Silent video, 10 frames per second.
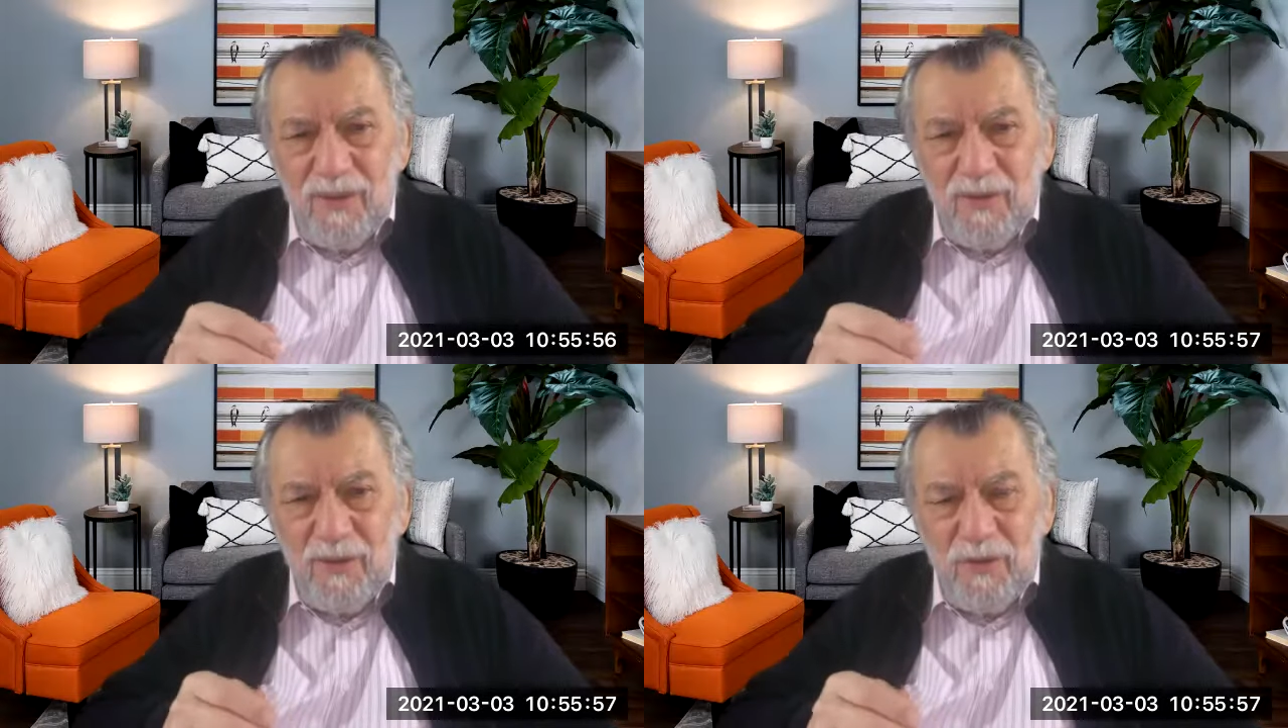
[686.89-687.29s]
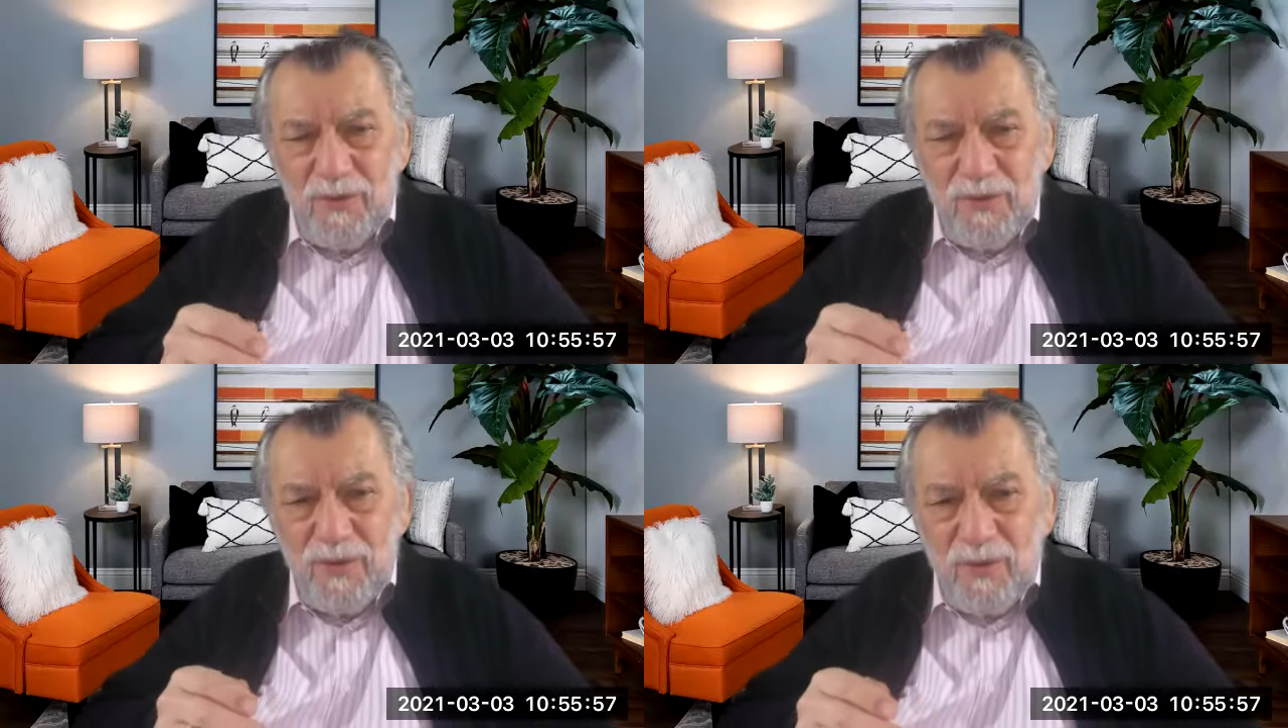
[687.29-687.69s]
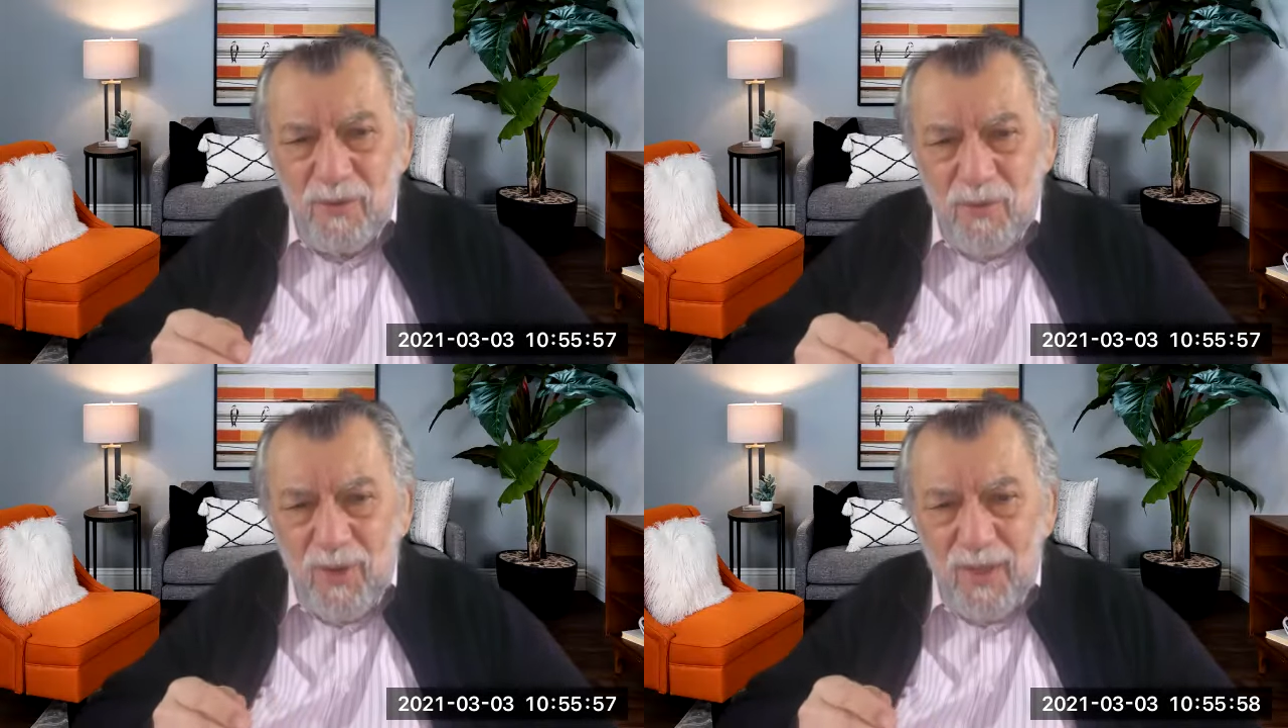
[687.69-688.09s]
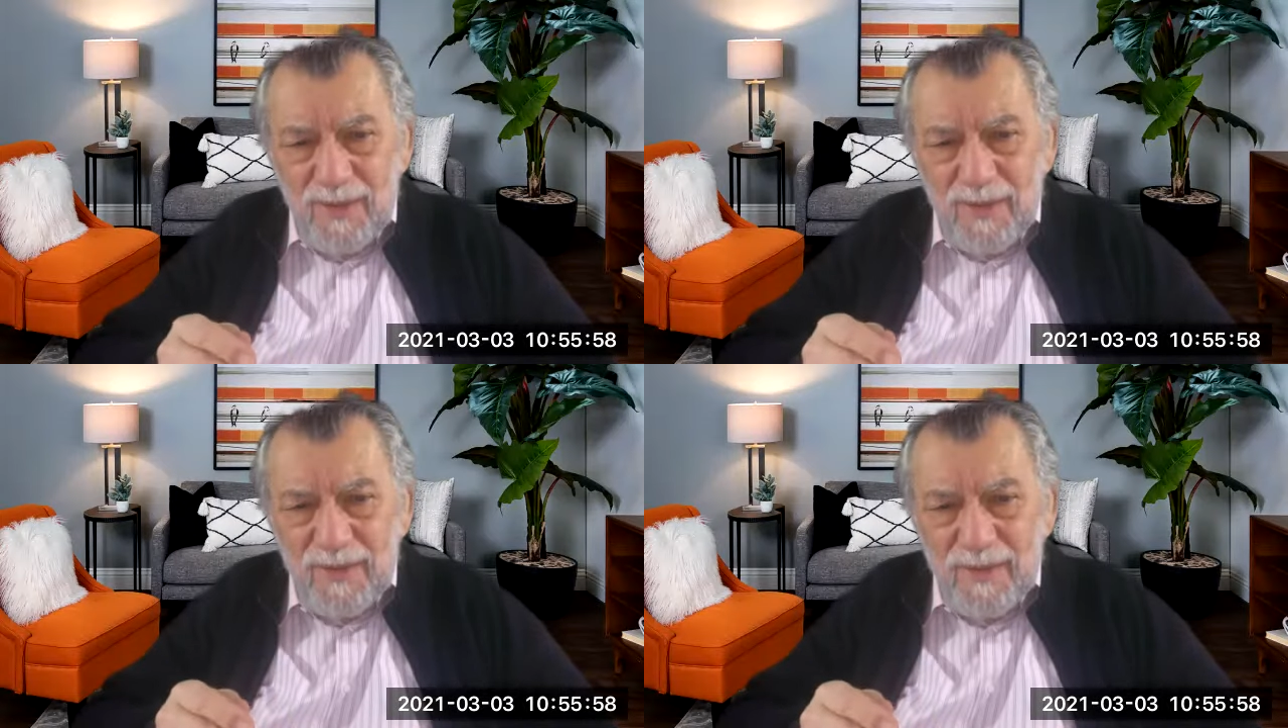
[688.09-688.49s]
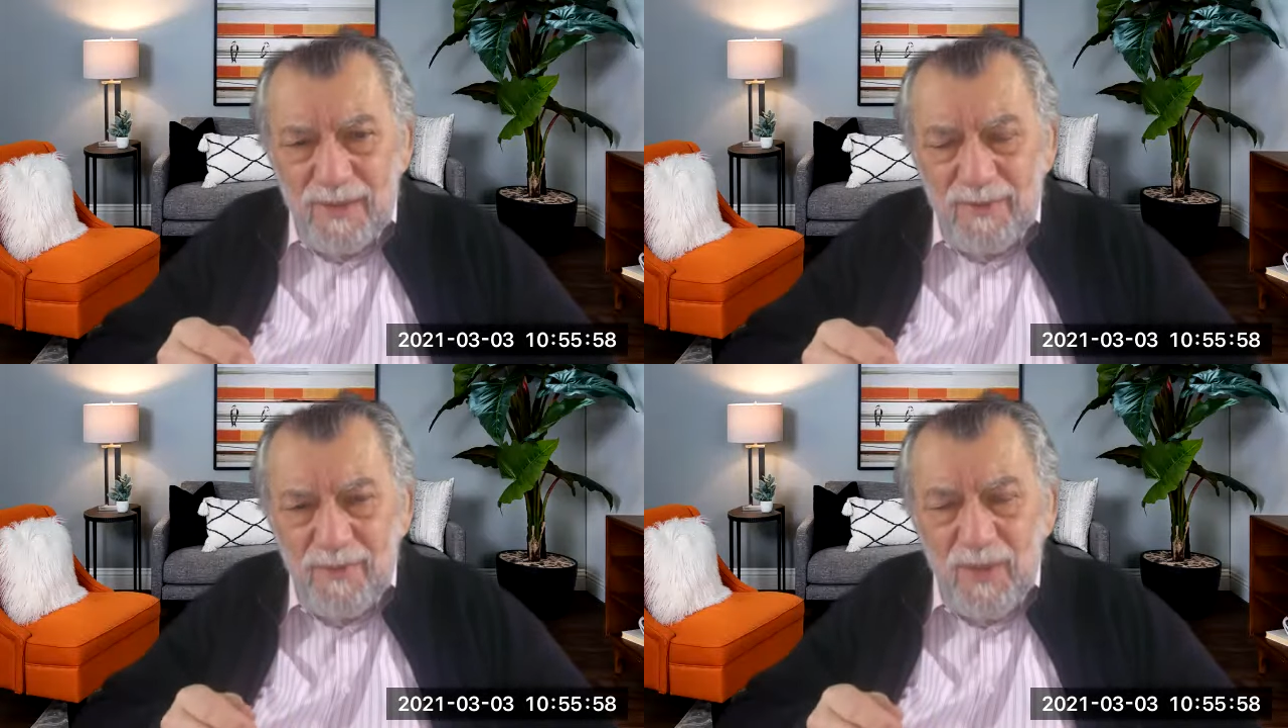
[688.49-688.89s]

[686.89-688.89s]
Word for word: those qualities,